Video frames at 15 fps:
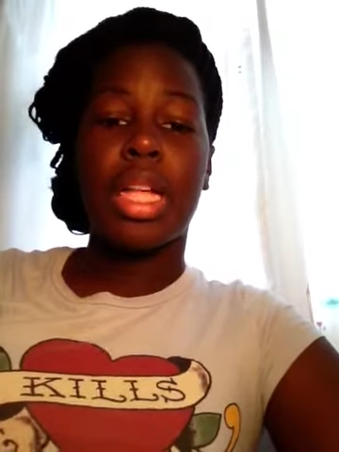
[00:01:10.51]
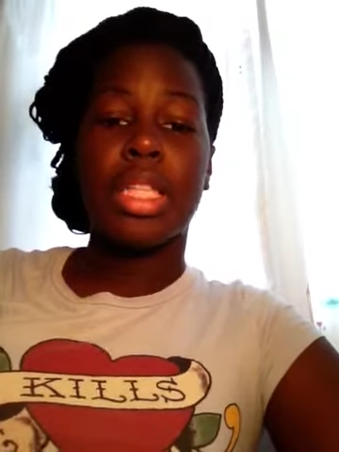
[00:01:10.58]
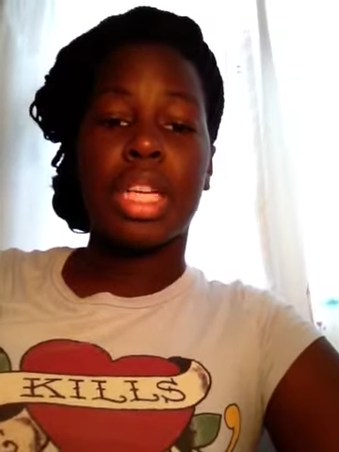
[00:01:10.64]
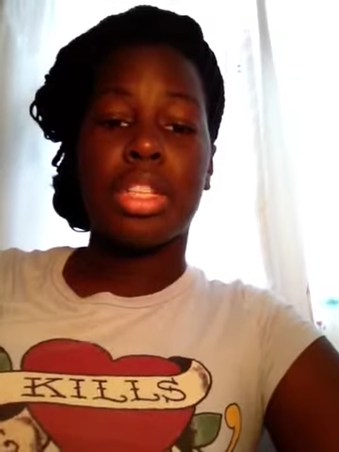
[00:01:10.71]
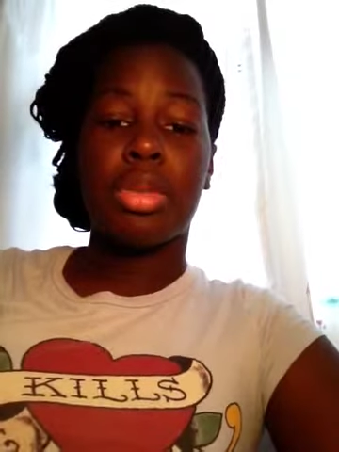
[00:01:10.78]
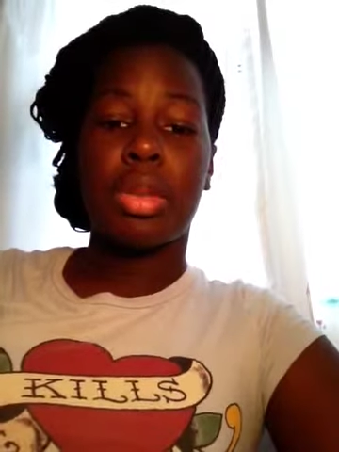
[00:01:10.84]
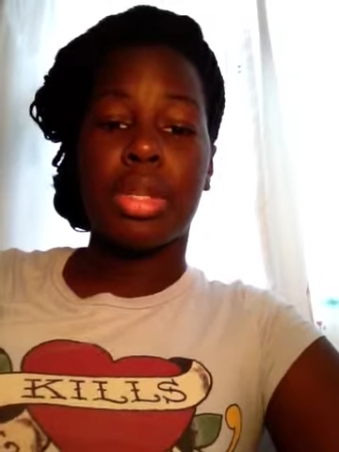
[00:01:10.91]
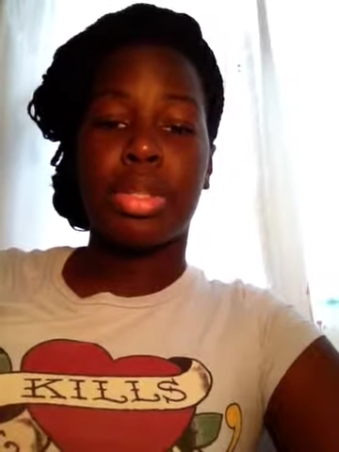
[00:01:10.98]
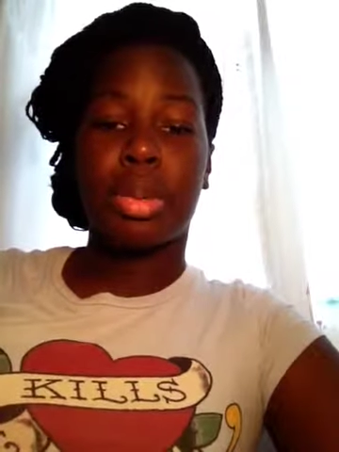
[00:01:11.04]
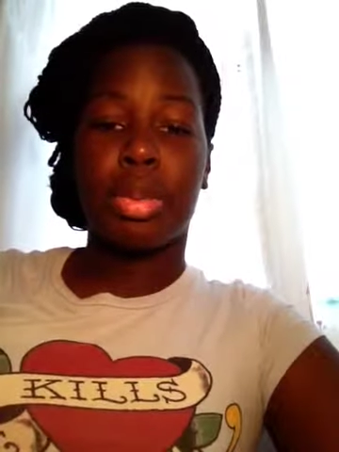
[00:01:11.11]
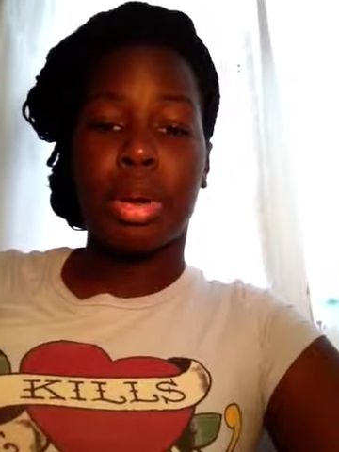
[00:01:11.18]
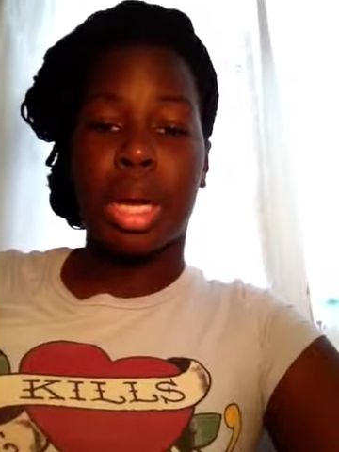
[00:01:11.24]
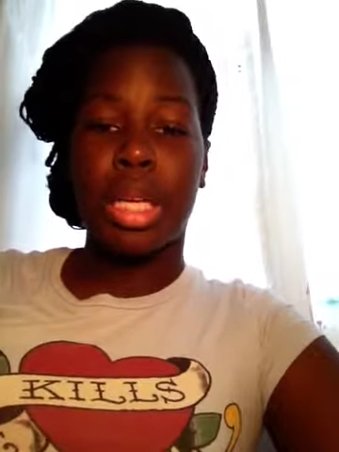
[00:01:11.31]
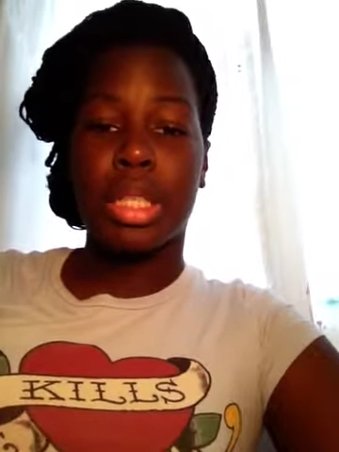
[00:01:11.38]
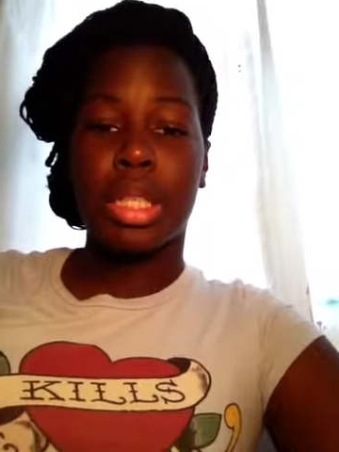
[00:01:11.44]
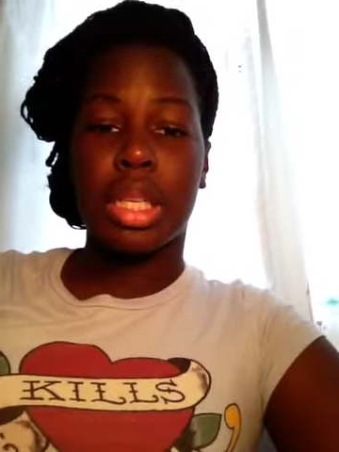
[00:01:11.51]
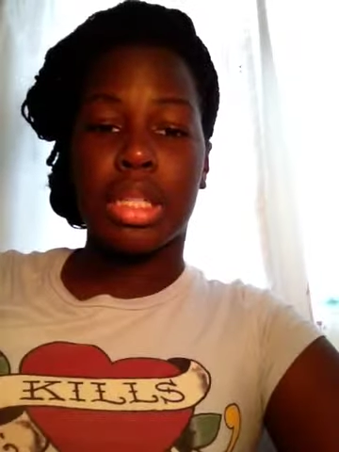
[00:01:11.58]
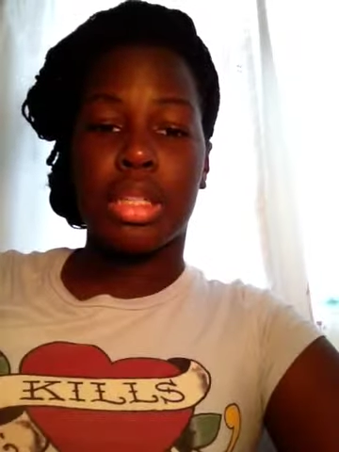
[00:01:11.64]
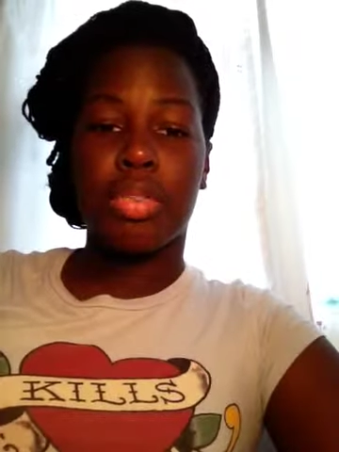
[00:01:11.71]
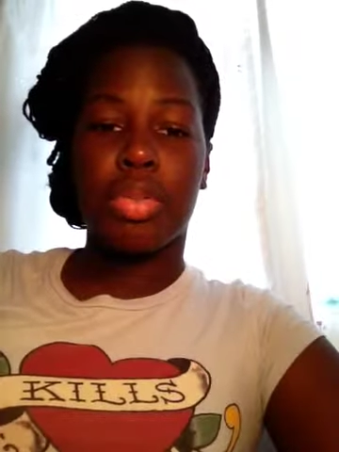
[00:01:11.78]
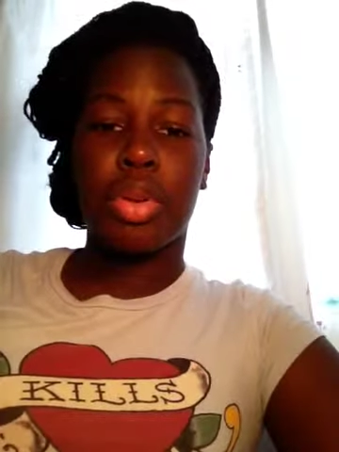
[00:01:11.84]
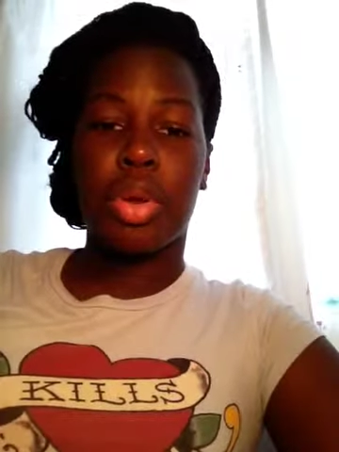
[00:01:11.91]
detrimental process
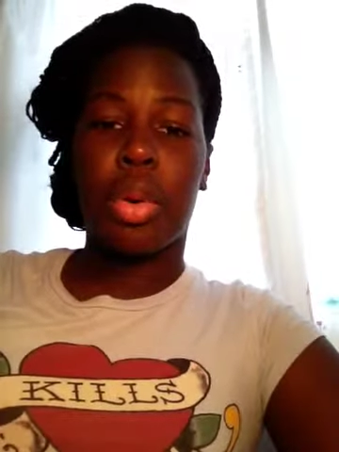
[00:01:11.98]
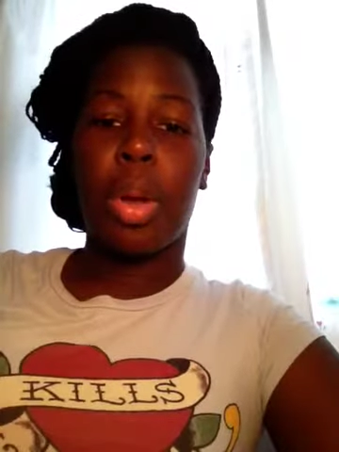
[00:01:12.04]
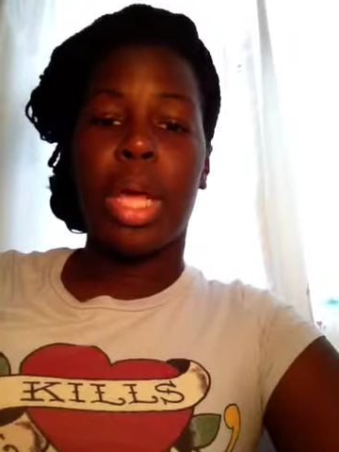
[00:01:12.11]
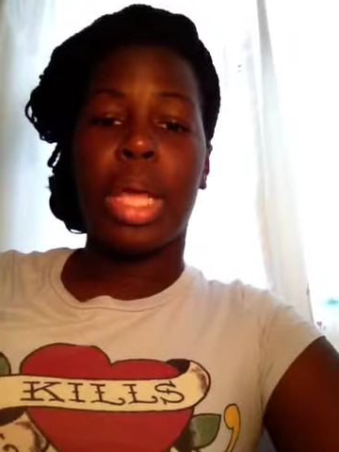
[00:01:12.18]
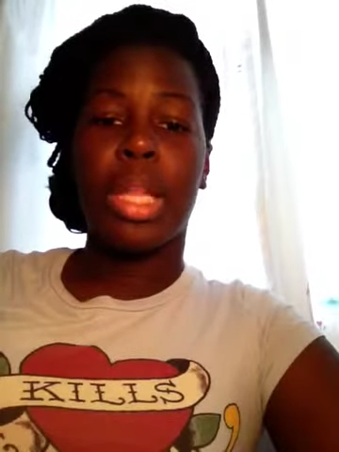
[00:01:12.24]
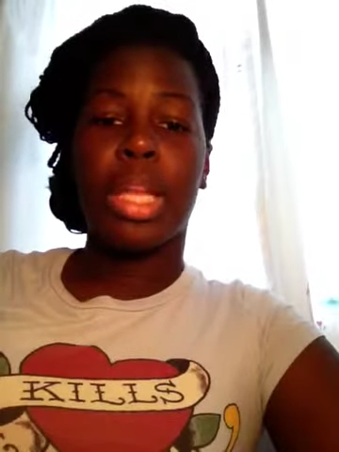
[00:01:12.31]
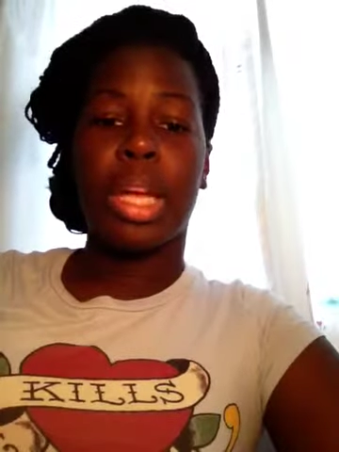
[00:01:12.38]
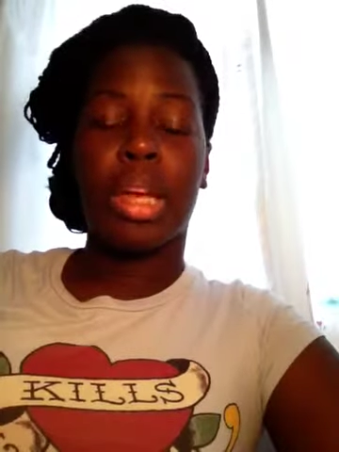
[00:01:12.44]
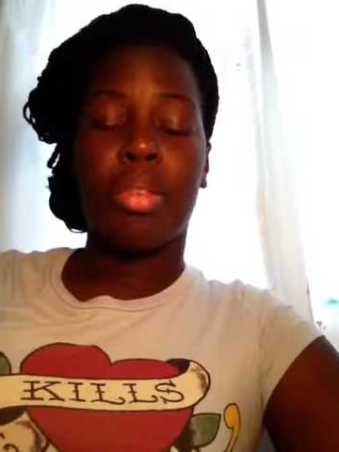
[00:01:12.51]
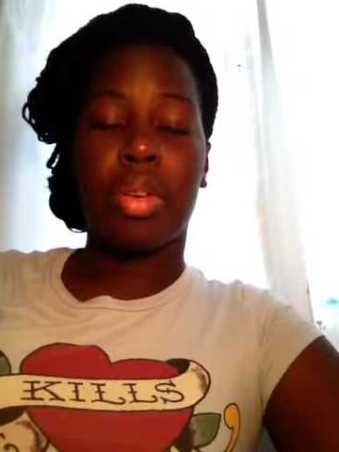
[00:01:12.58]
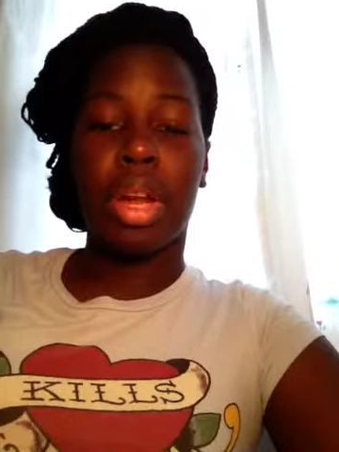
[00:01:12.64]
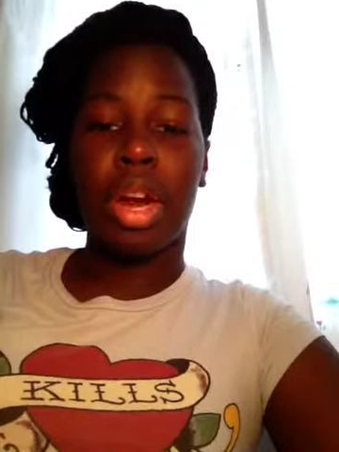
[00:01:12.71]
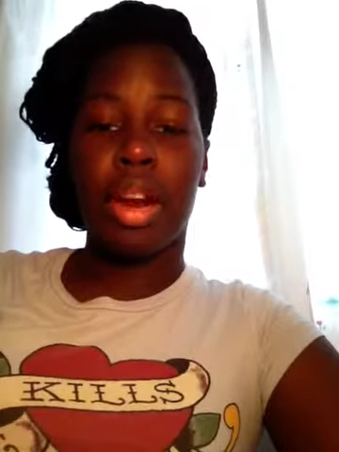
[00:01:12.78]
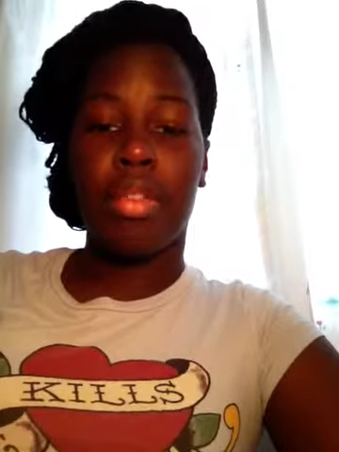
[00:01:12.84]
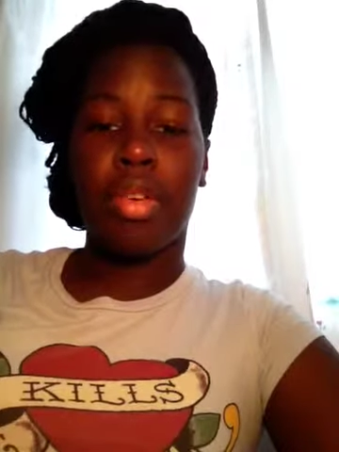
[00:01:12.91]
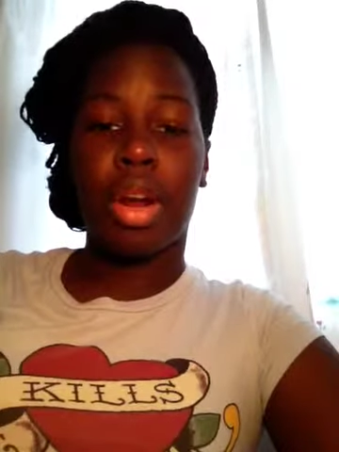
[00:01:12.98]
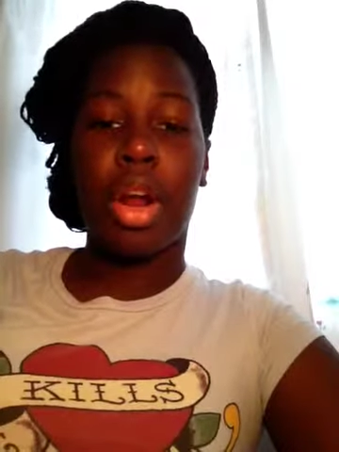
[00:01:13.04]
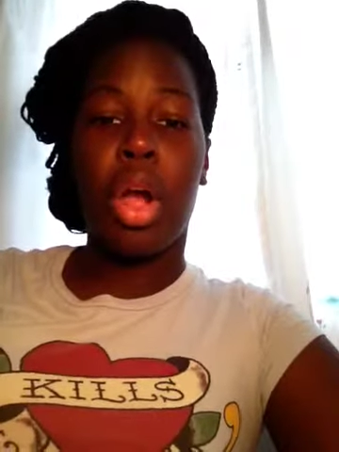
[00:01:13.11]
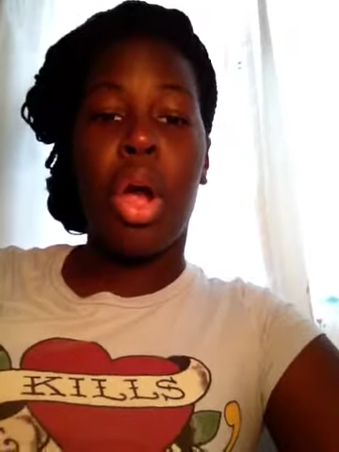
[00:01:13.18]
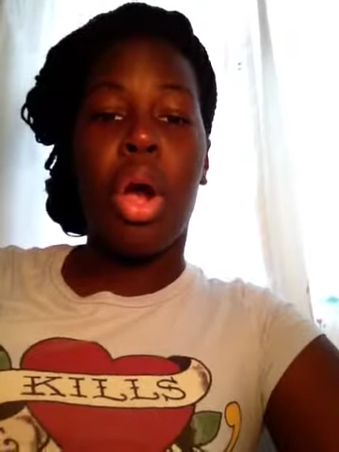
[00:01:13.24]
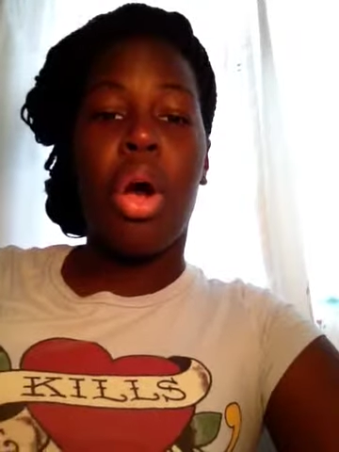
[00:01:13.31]
process of, you know, healing and recovering